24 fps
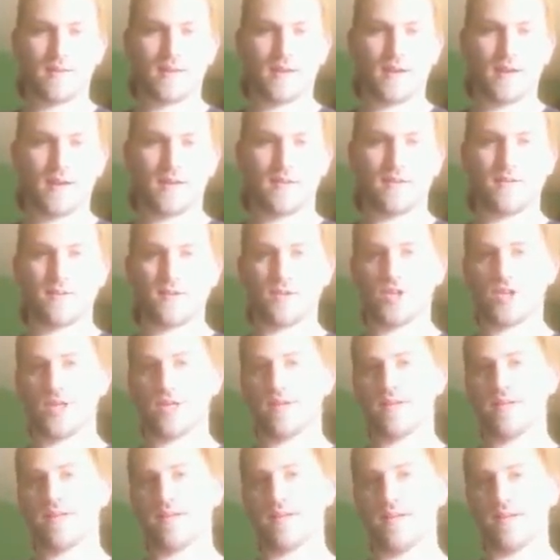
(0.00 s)
I
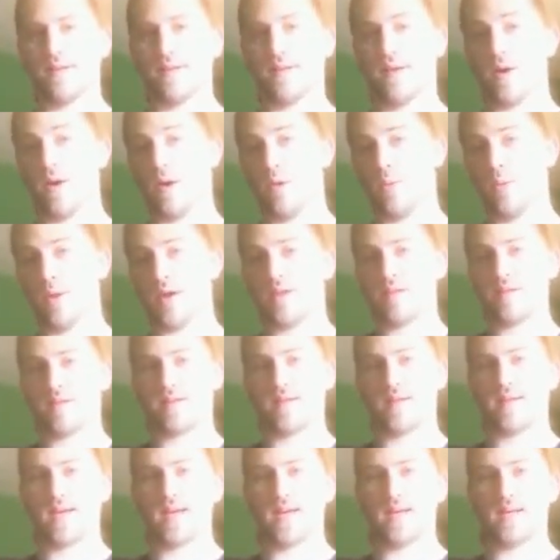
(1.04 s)
suggest always
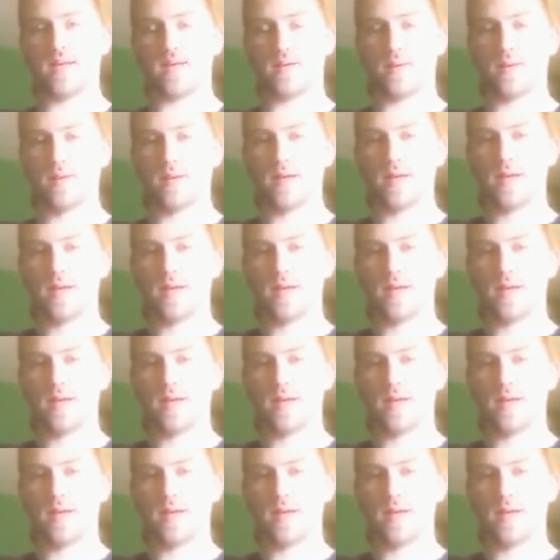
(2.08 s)
getting